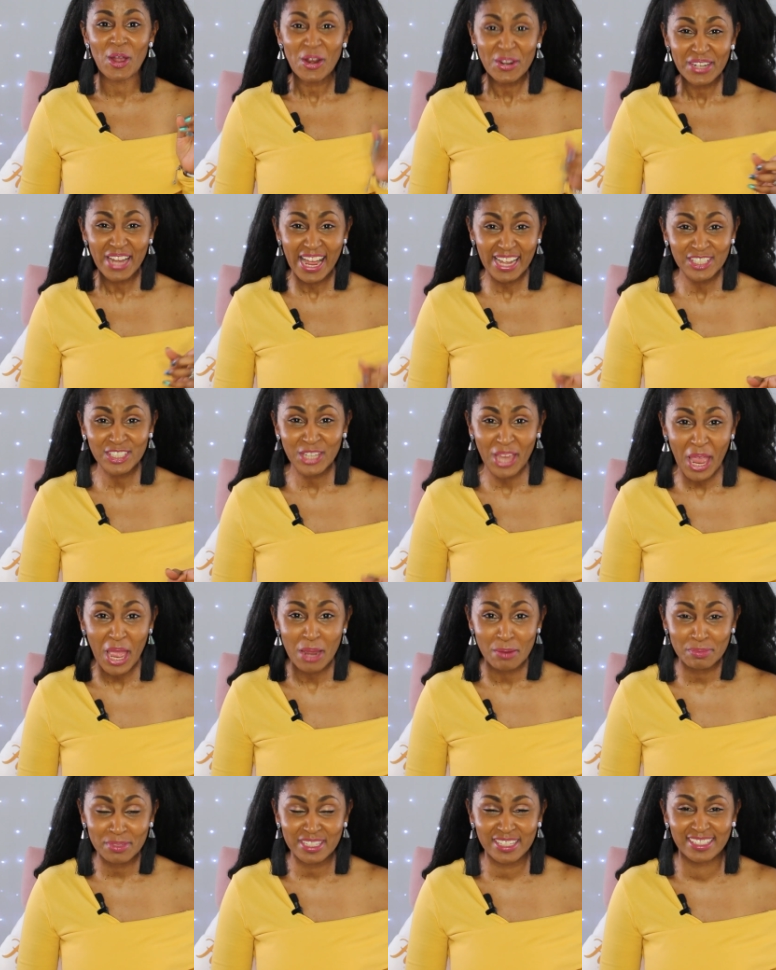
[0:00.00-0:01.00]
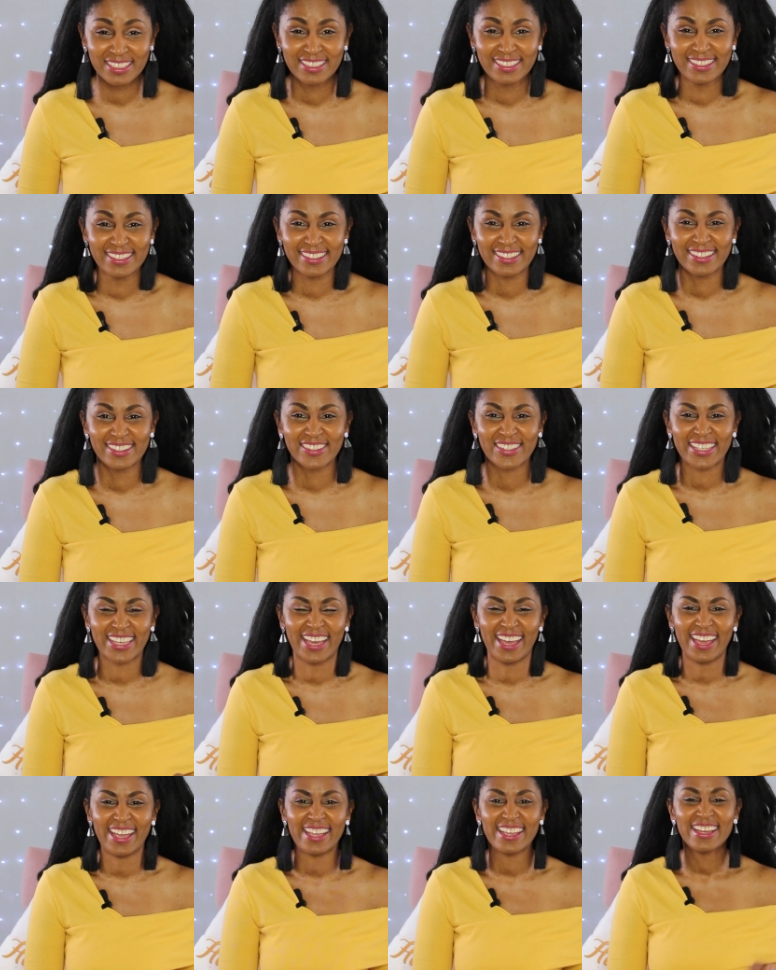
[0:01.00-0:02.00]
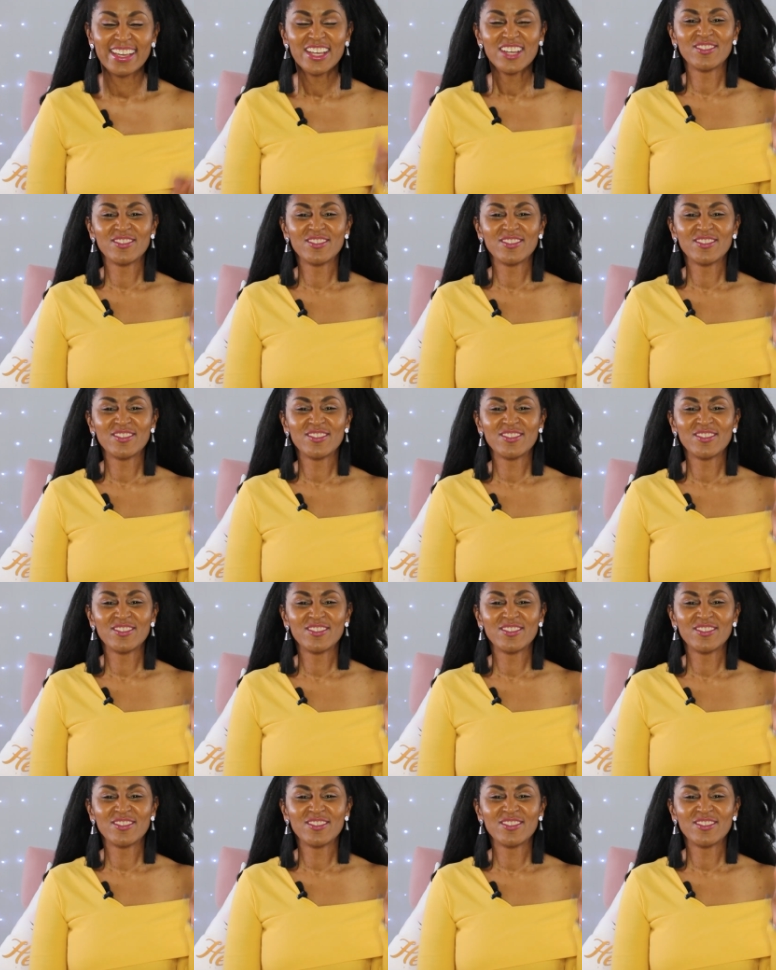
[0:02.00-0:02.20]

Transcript: are not chapped, okay?